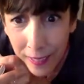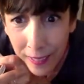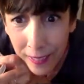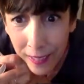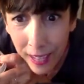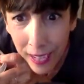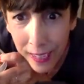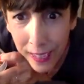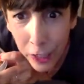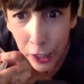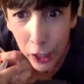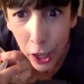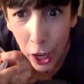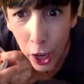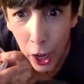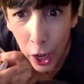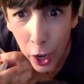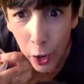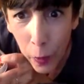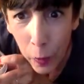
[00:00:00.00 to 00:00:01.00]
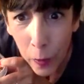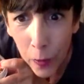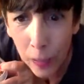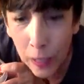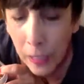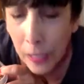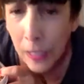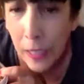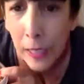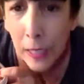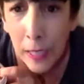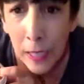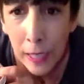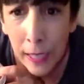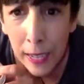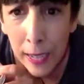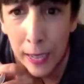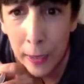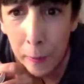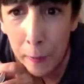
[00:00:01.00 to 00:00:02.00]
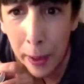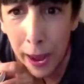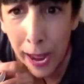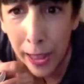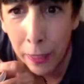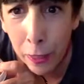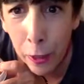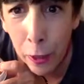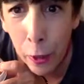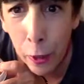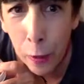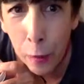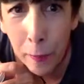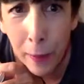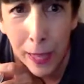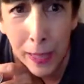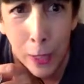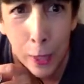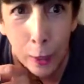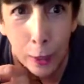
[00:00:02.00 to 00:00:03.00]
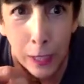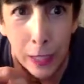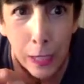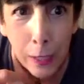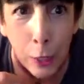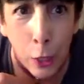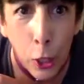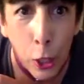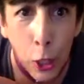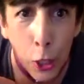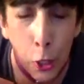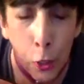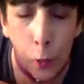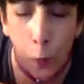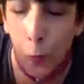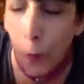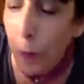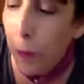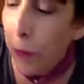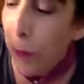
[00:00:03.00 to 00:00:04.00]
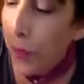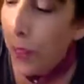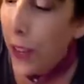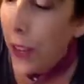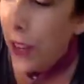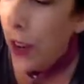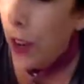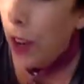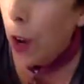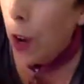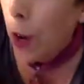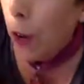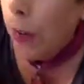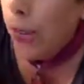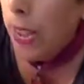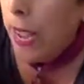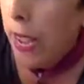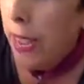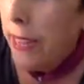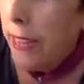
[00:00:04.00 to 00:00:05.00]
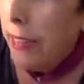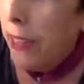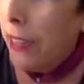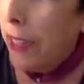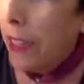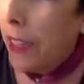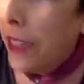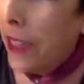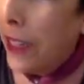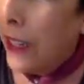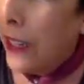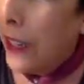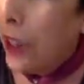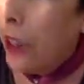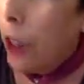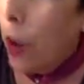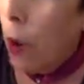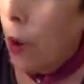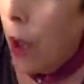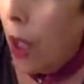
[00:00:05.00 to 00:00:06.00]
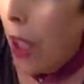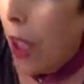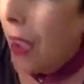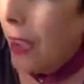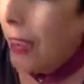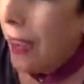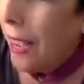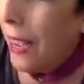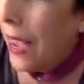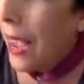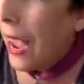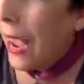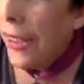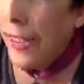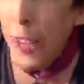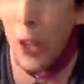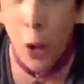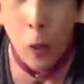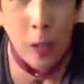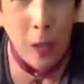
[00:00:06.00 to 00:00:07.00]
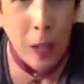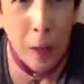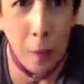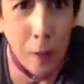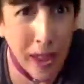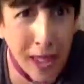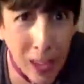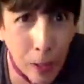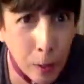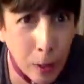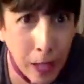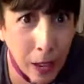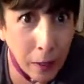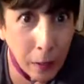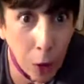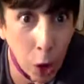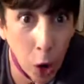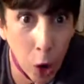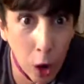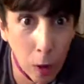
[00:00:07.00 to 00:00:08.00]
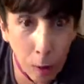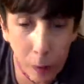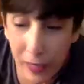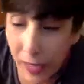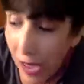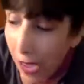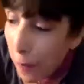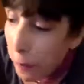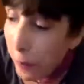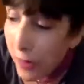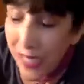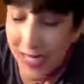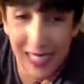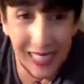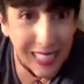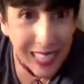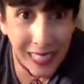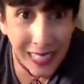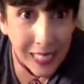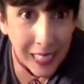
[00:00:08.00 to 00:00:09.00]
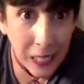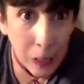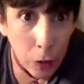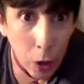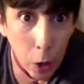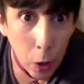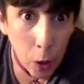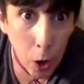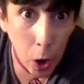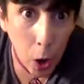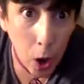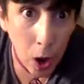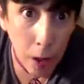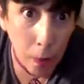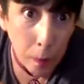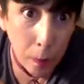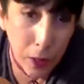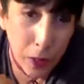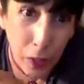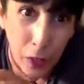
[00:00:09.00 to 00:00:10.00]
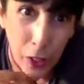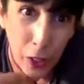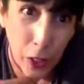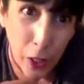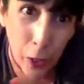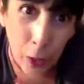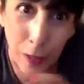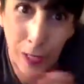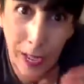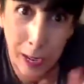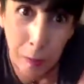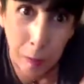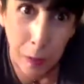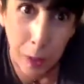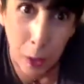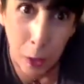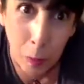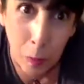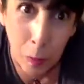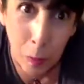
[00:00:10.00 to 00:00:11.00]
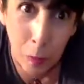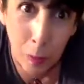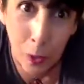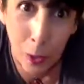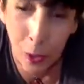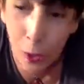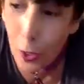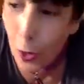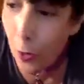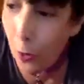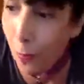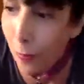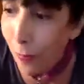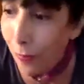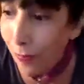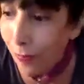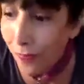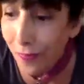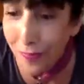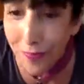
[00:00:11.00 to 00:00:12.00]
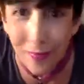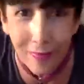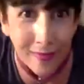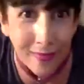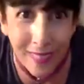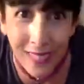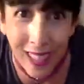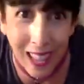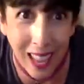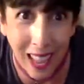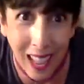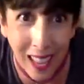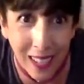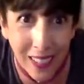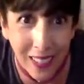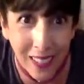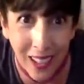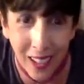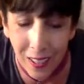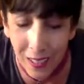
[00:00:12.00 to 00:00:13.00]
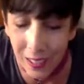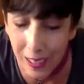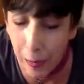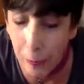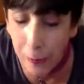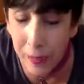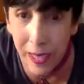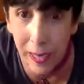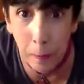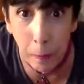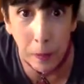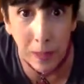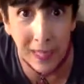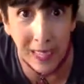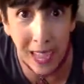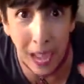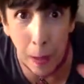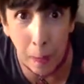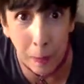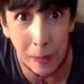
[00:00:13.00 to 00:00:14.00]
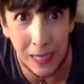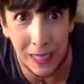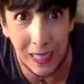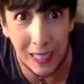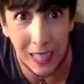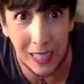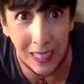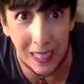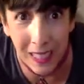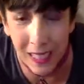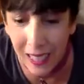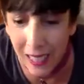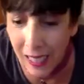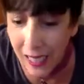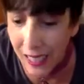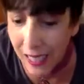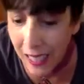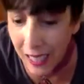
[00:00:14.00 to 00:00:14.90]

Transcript: Hi, Joe. And Matthew. Matthew's here too. Okay. So I know tomatoes have carbs, but it said 0 carbs for 2 tablespoons. So I don't know. Sometimes common sense and